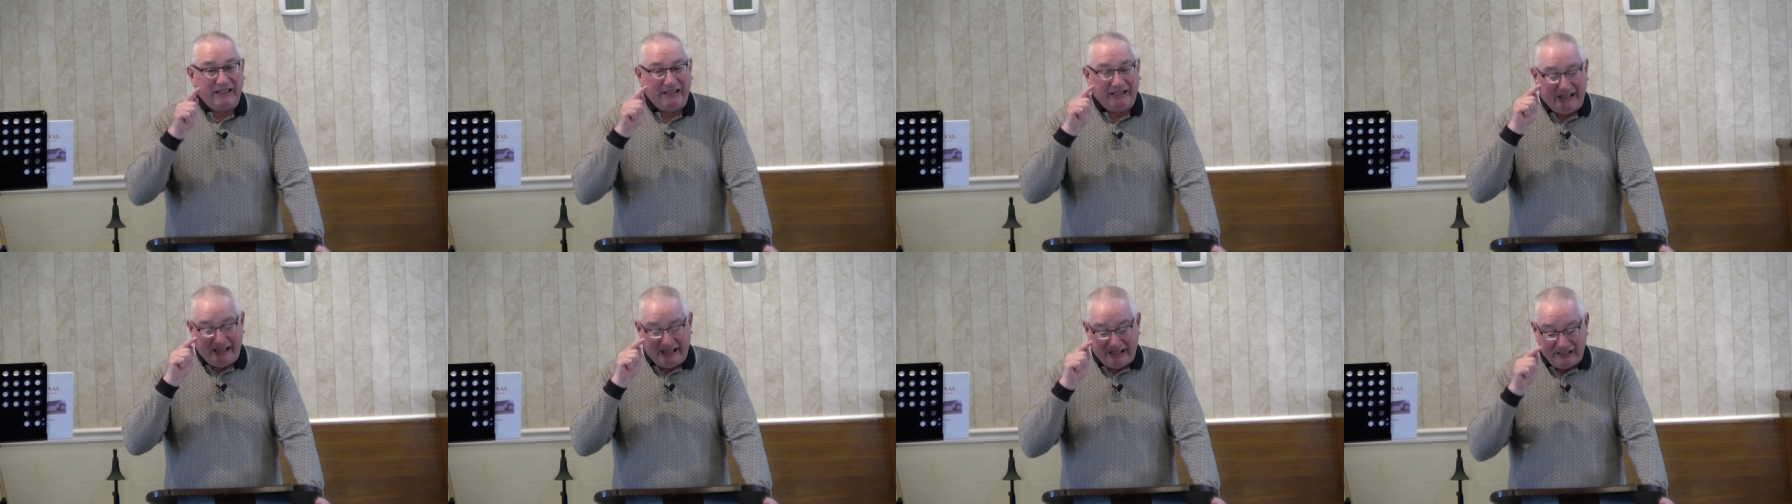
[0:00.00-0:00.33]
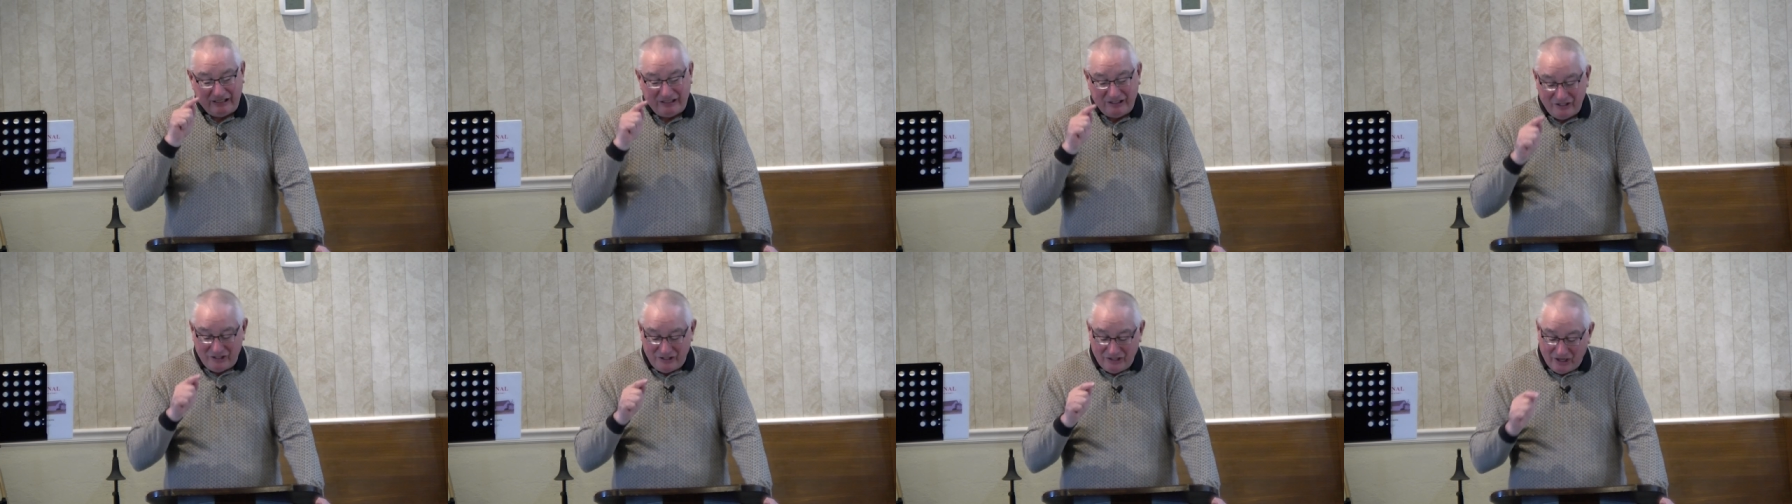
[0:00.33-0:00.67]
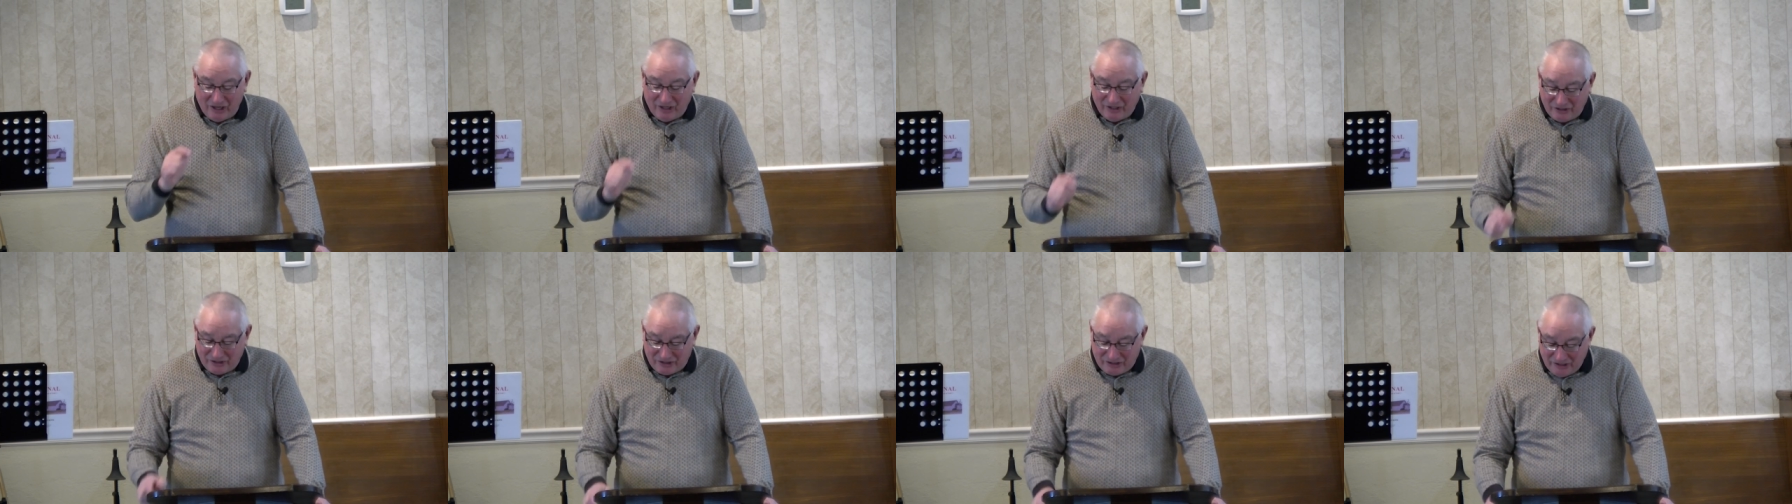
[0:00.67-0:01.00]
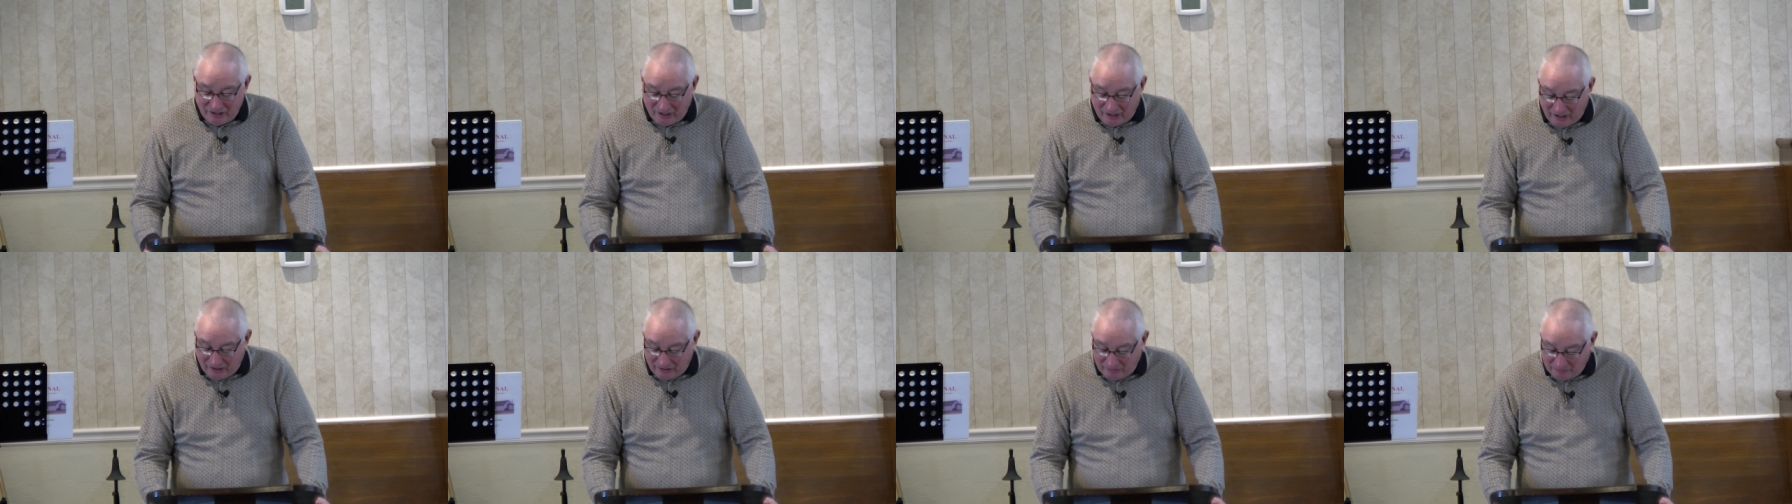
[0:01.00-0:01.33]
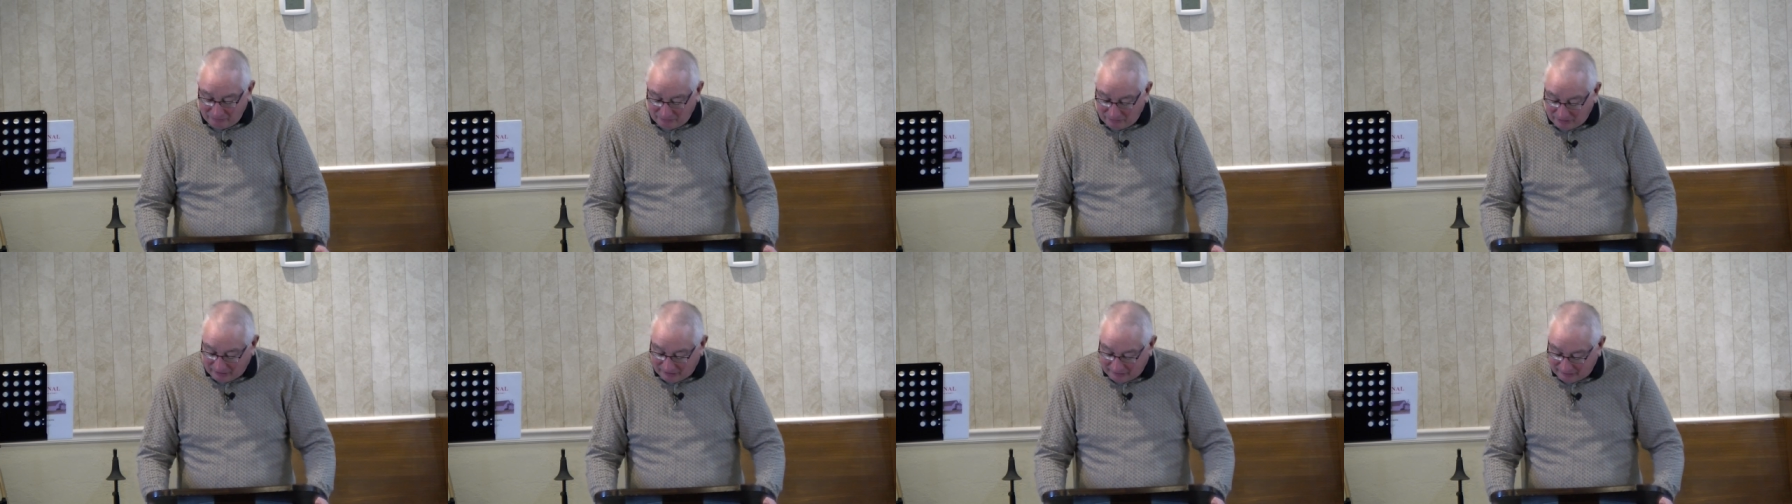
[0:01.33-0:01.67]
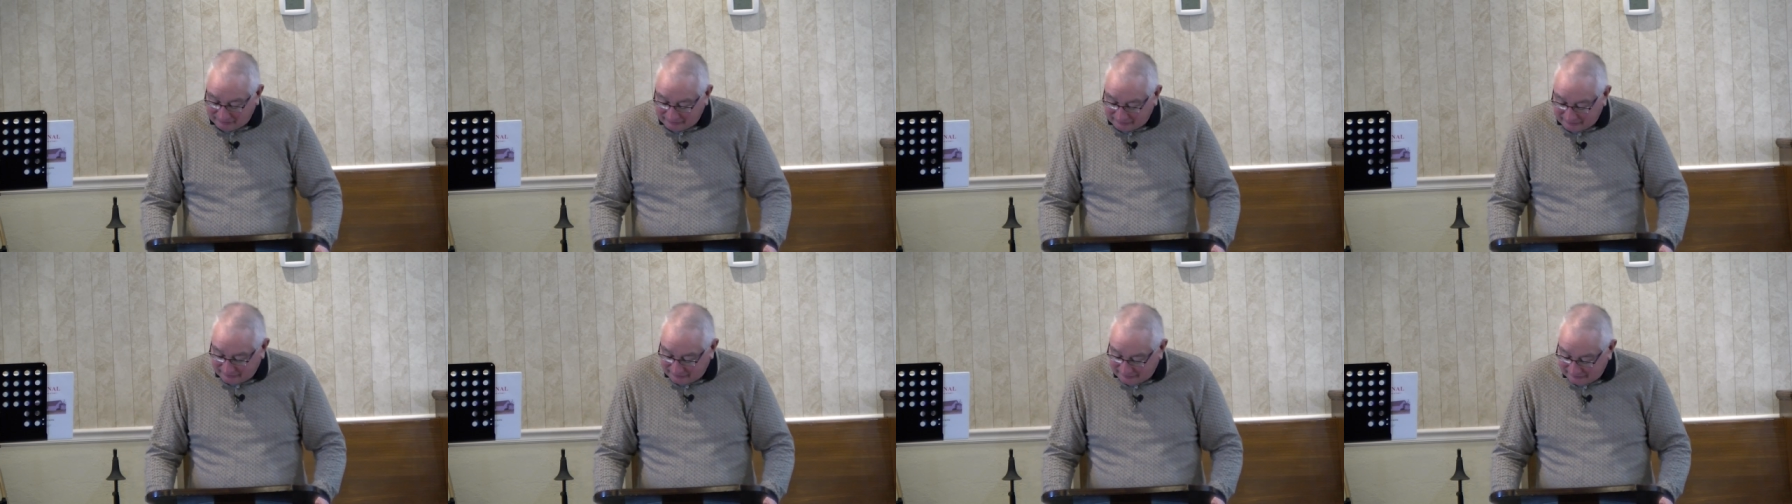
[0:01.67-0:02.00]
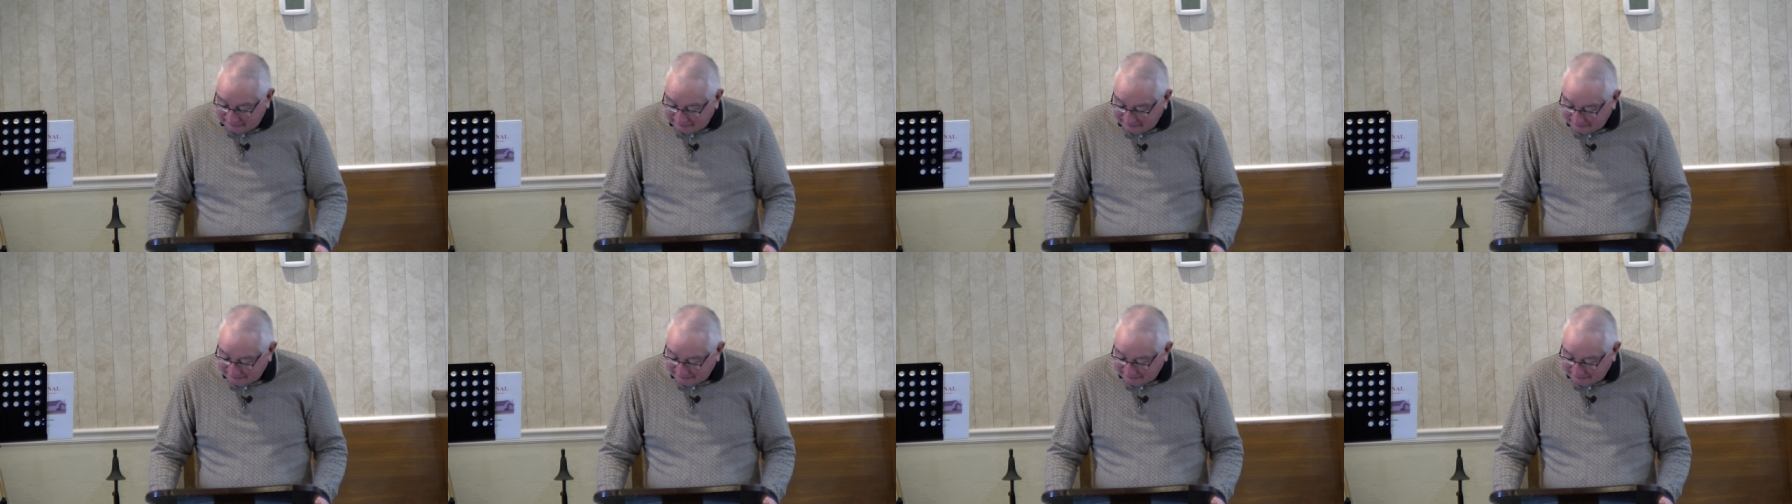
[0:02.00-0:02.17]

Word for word: It does not work.